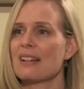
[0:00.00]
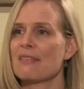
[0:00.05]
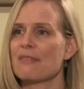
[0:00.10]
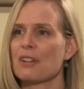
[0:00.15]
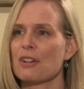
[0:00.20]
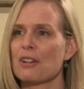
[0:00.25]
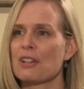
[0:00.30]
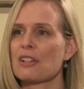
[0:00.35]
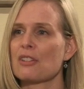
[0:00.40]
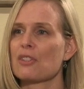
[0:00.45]

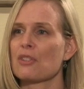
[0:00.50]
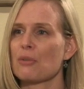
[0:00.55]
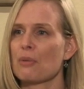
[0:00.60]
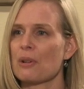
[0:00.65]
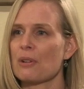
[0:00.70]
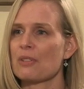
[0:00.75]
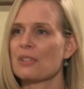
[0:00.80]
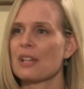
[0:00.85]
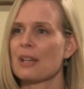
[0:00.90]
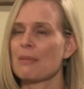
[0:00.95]
Very good
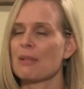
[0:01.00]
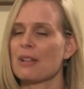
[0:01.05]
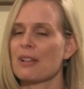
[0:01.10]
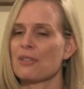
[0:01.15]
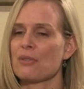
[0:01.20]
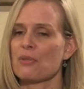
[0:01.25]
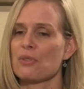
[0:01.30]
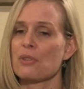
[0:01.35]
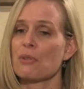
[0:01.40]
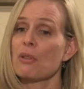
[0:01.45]
soil
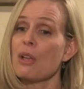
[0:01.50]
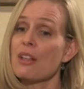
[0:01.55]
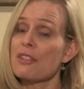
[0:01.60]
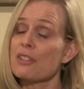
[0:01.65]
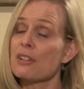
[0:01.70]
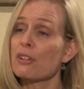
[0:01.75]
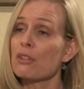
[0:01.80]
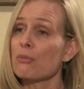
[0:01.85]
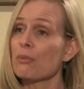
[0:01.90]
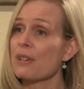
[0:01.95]
stabilizer. So
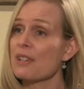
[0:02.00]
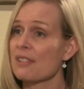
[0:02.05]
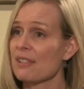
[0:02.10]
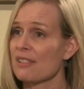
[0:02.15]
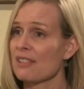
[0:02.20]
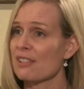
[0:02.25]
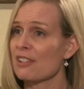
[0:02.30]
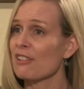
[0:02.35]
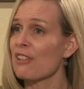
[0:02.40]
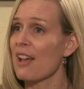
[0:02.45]
lots of good
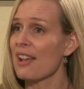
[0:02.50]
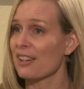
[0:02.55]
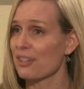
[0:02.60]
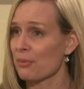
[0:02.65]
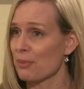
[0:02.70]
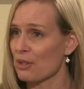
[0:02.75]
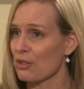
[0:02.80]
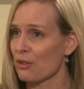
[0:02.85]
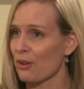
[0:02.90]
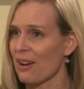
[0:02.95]
reasons to like
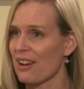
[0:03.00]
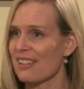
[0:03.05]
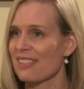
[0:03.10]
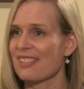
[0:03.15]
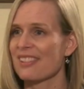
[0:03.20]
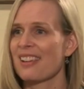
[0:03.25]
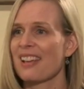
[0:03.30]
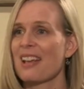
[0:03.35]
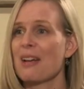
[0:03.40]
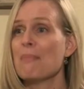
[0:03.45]
switchgrass.